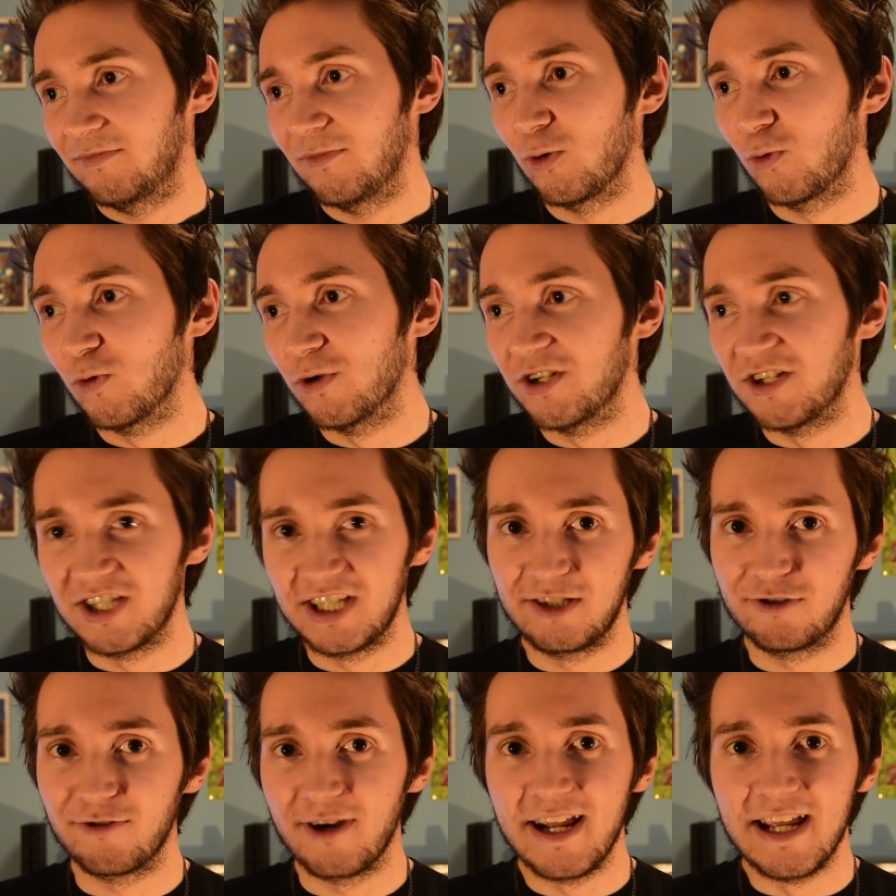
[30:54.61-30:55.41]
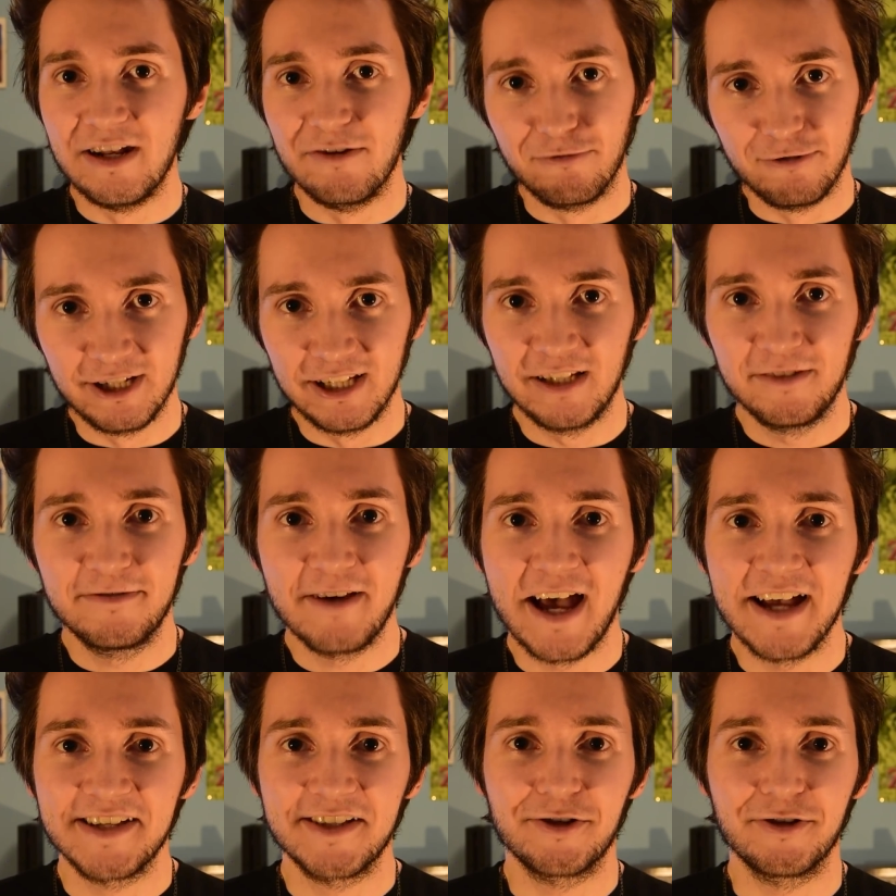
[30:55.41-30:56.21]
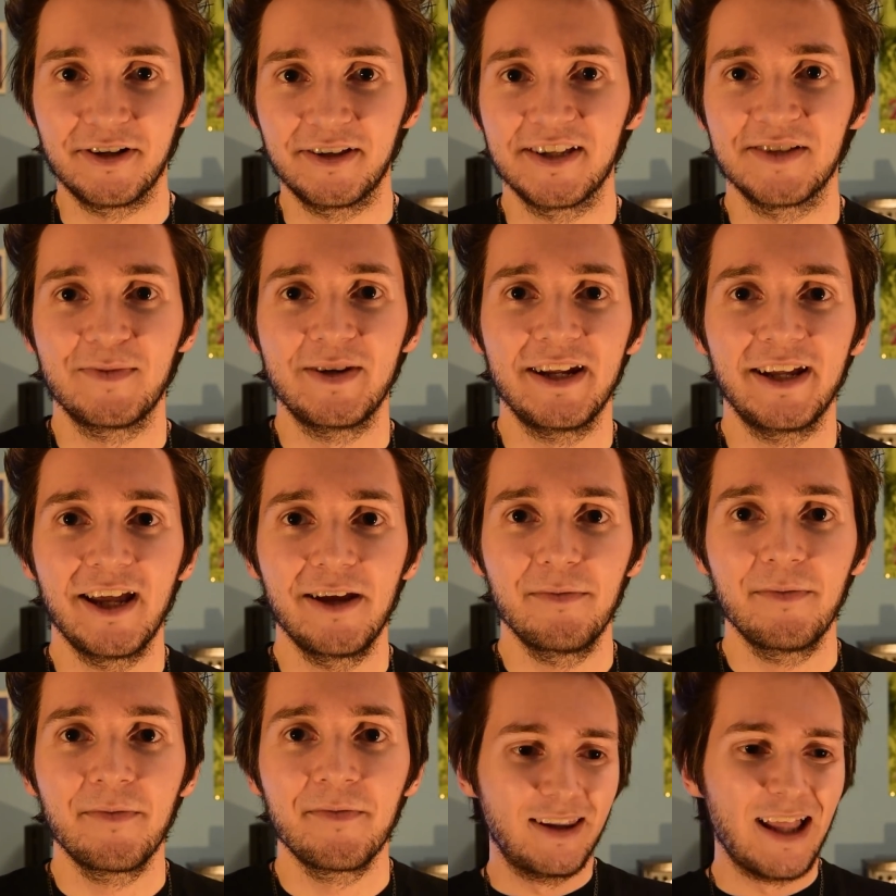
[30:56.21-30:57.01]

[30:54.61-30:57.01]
would drain really fast during this minigame.